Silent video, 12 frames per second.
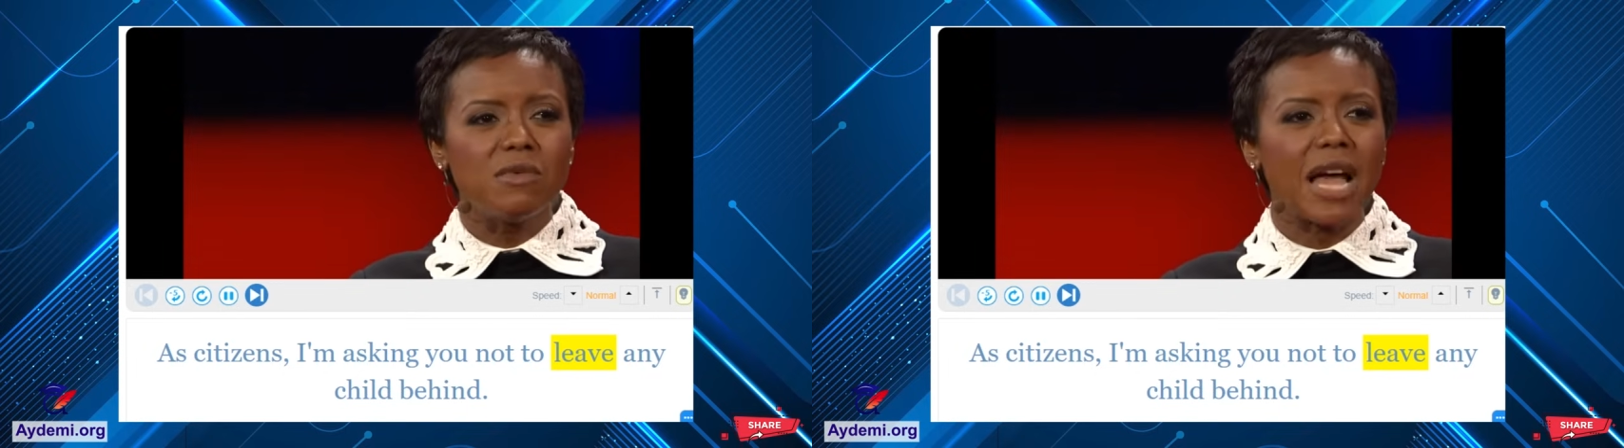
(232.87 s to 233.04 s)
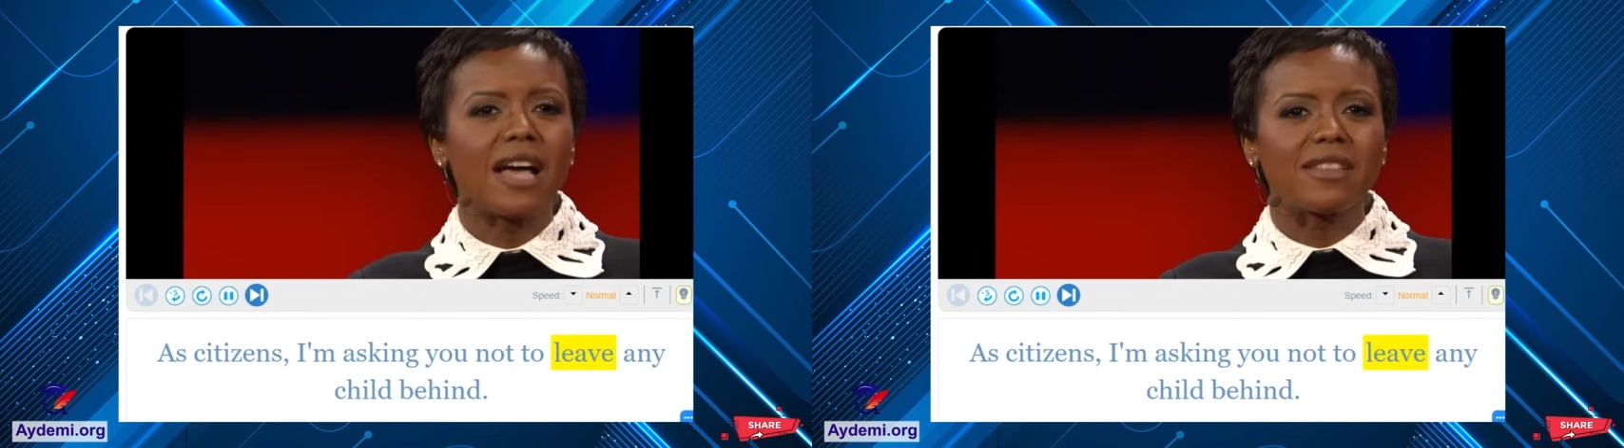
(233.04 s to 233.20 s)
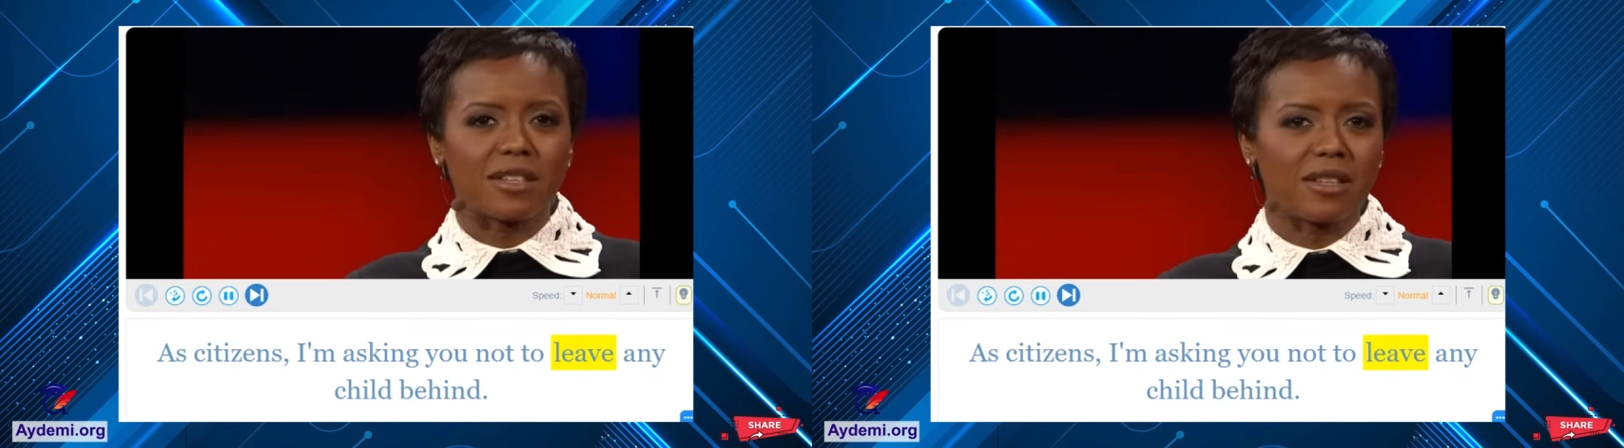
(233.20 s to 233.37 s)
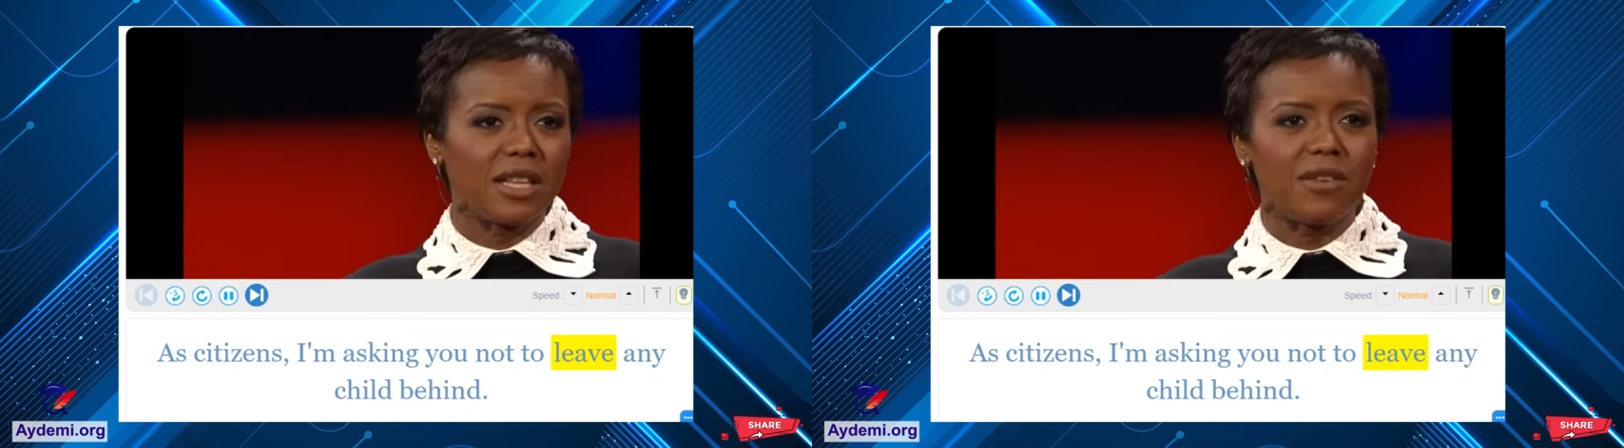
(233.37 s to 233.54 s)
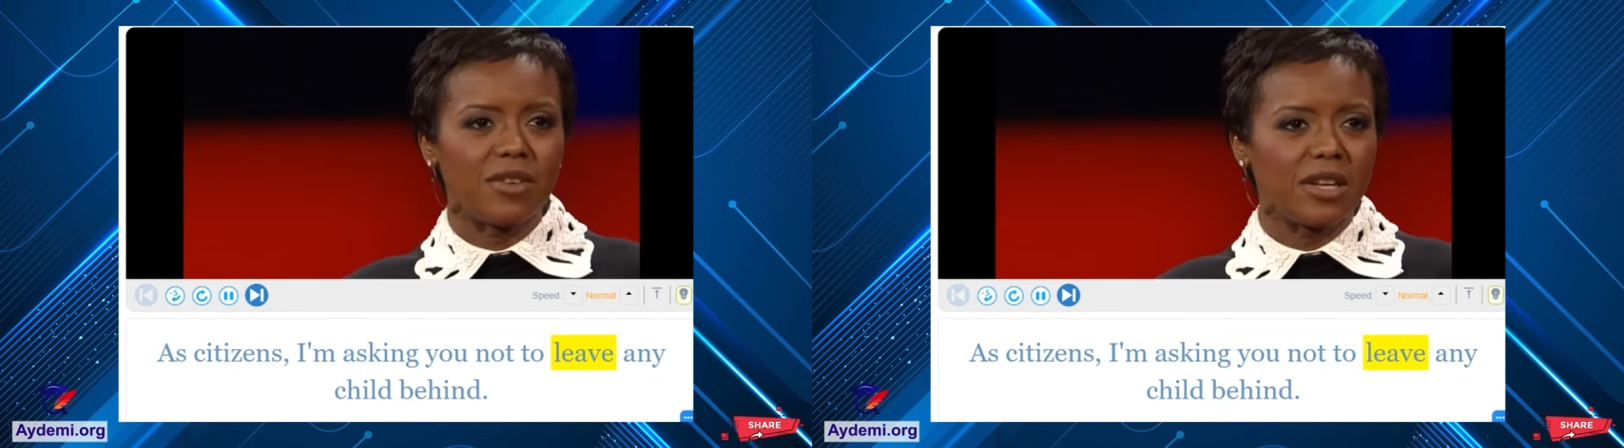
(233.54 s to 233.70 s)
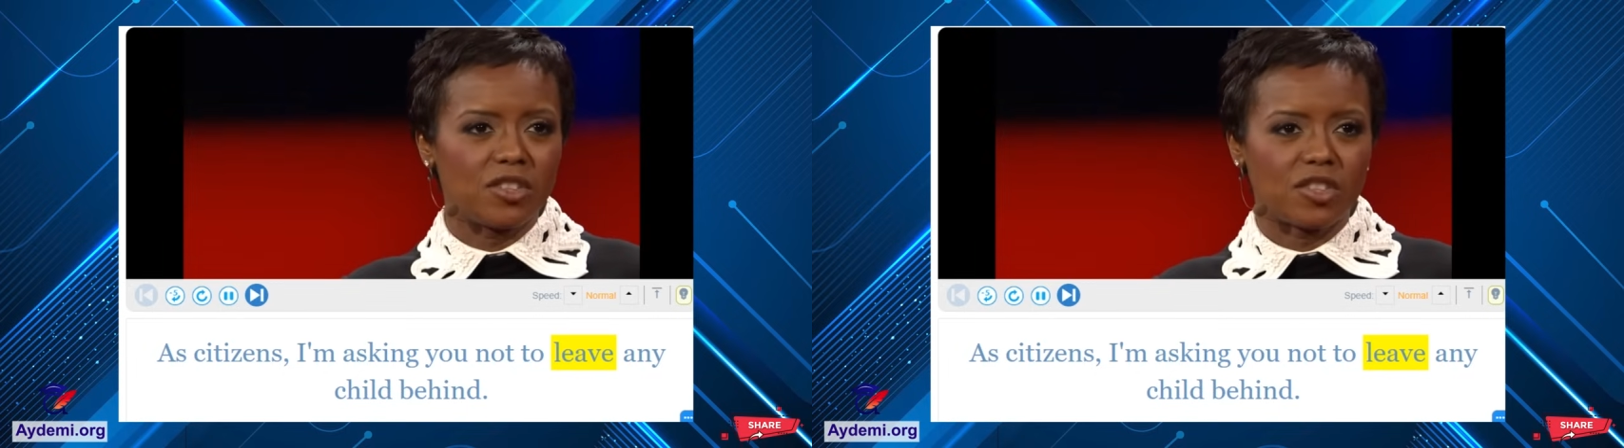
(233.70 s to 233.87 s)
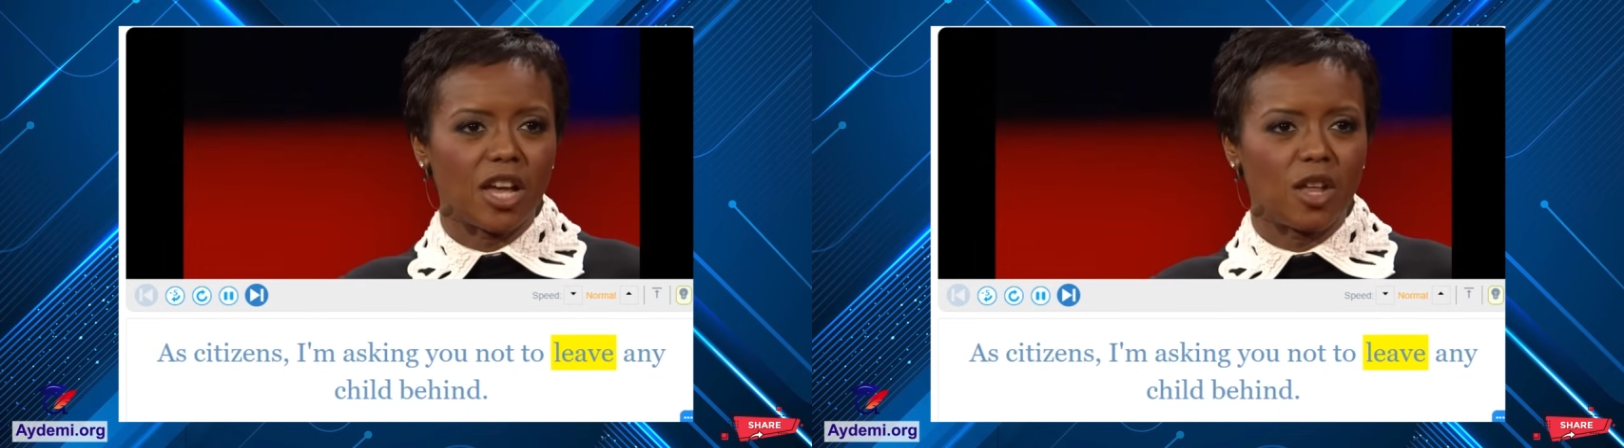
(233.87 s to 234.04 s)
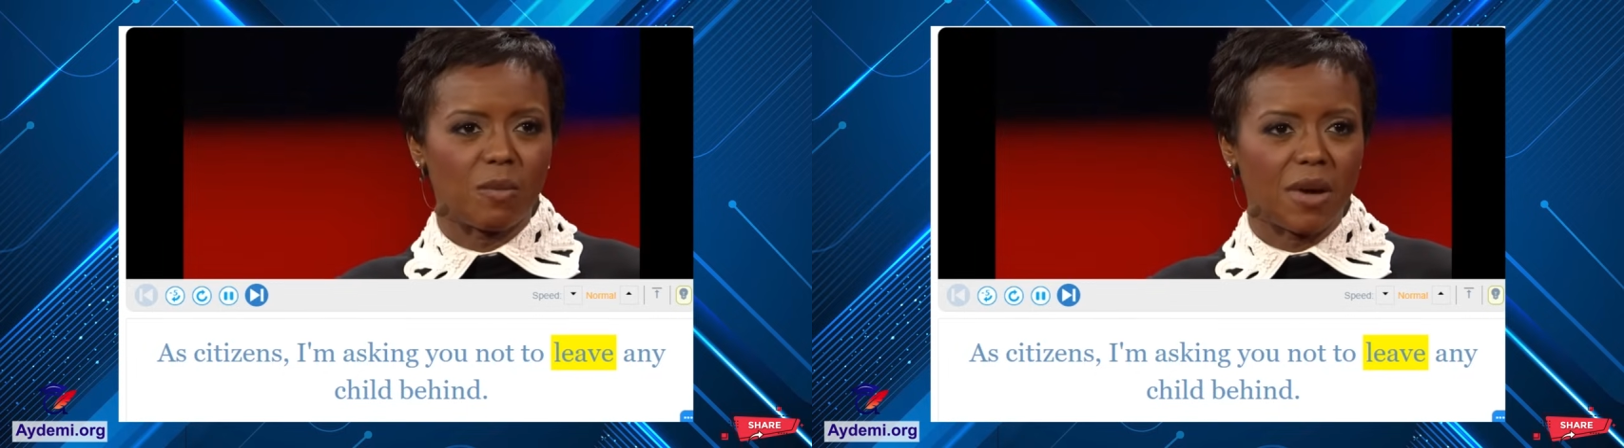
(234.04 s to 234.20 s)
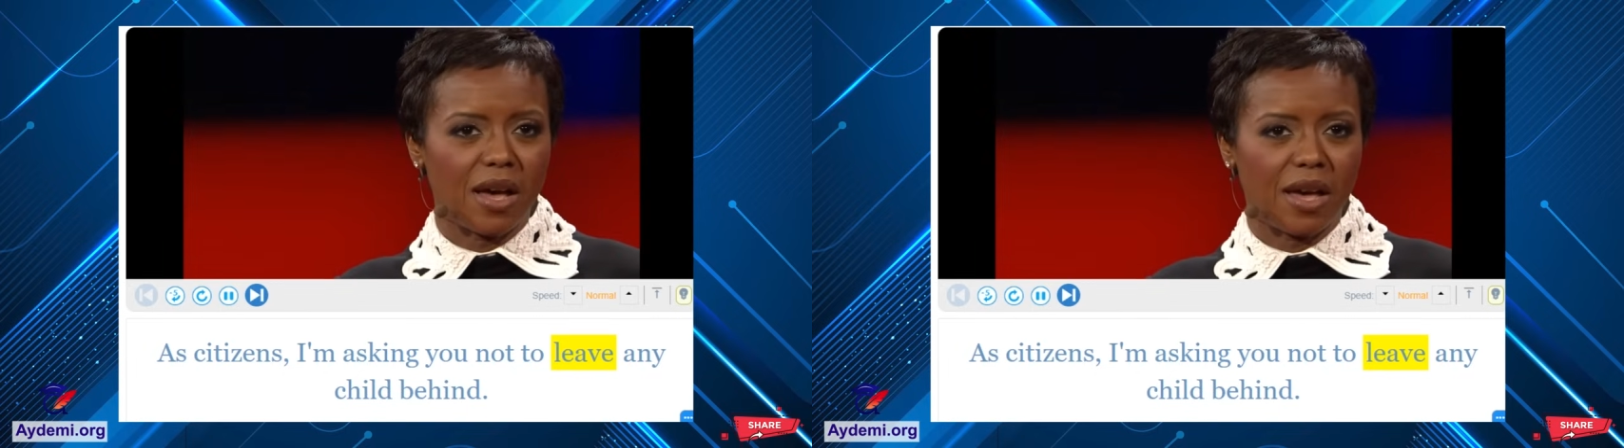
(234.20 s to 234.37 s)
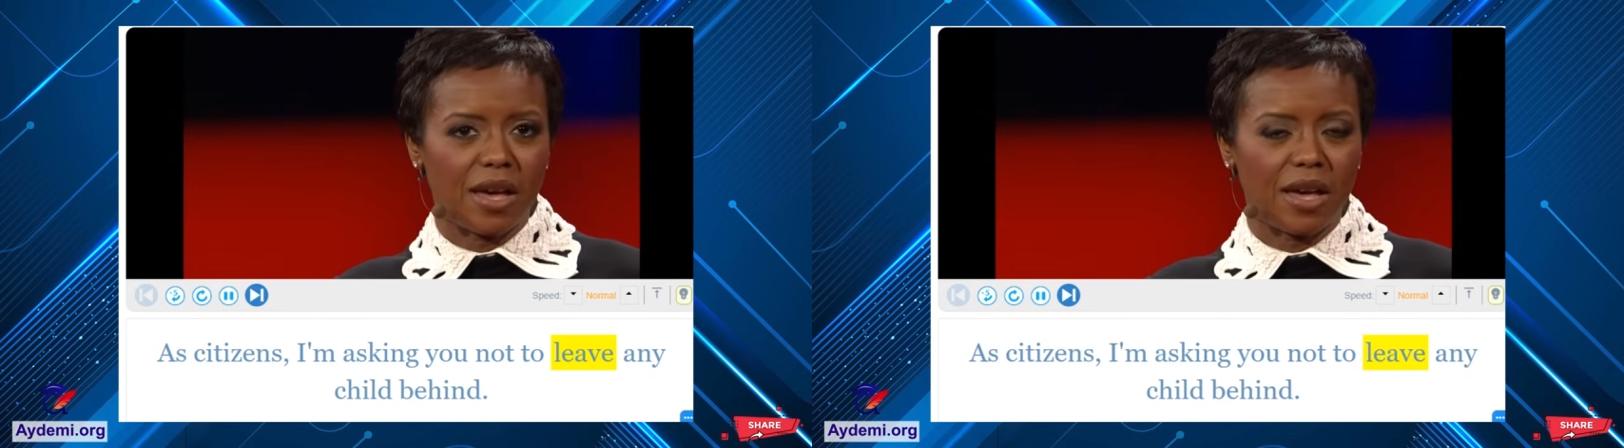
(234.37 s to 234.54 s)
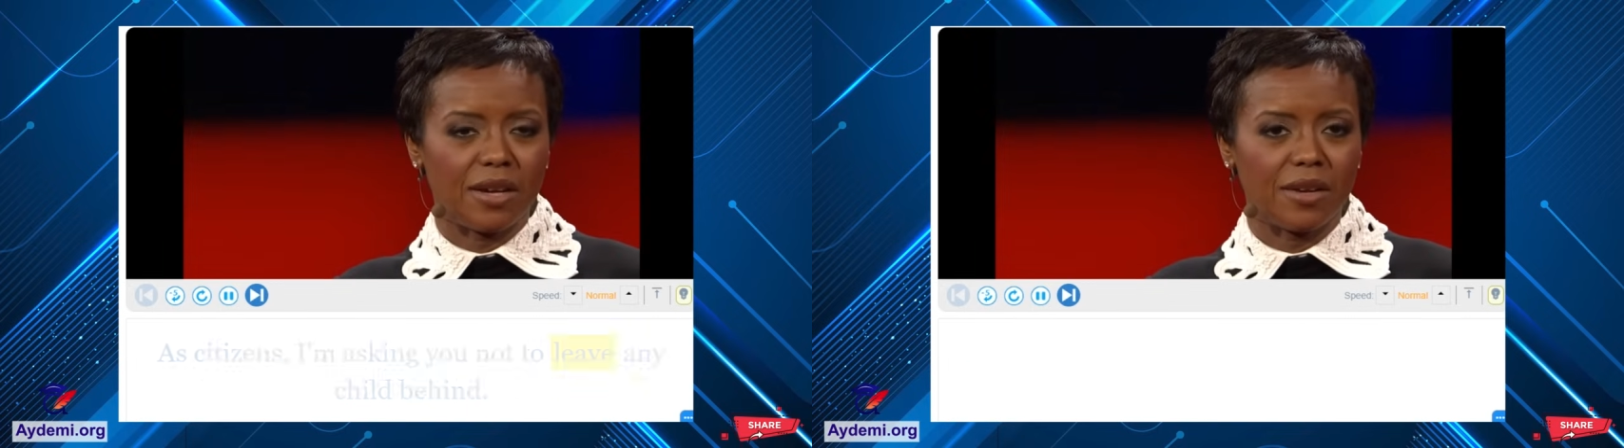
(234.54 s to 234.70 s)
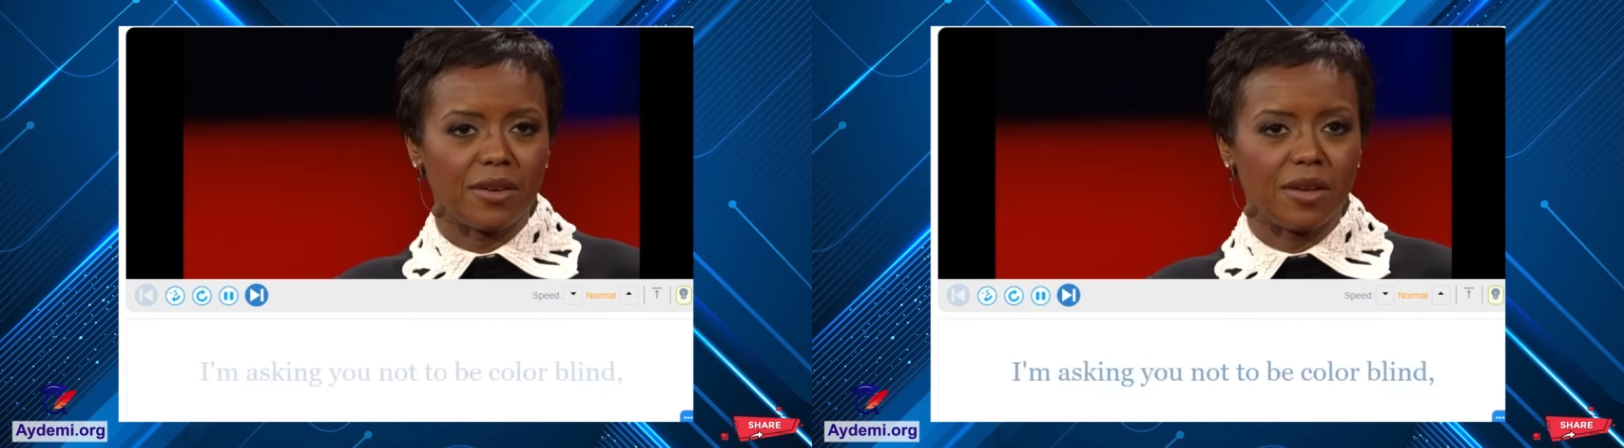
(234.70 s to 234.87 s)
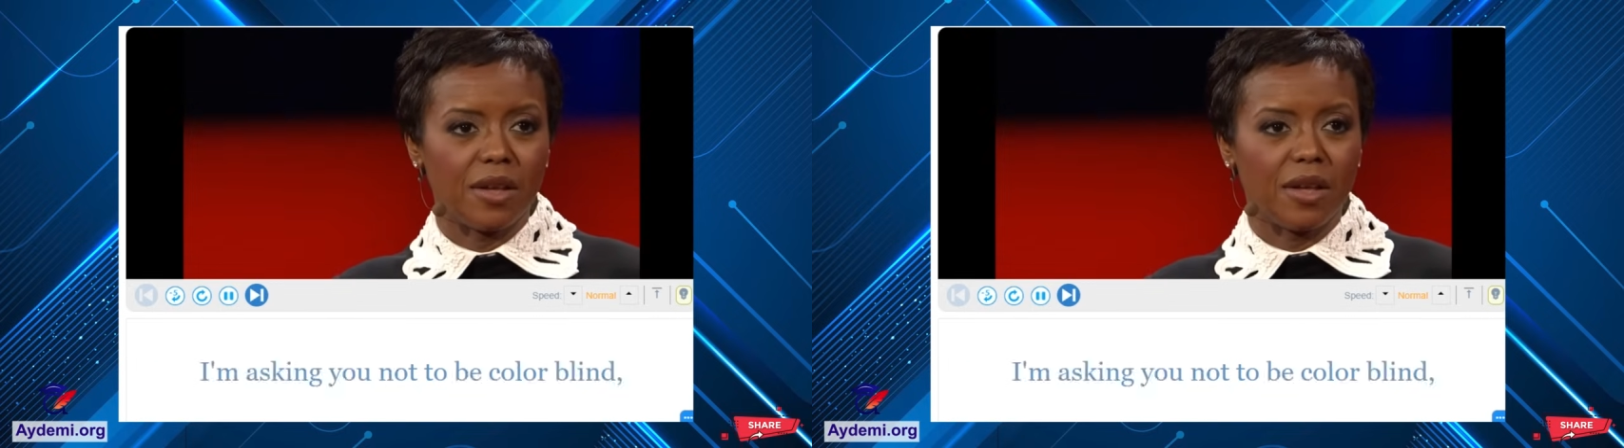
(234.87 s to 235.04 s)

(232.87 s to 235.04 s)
not to leave any child behind.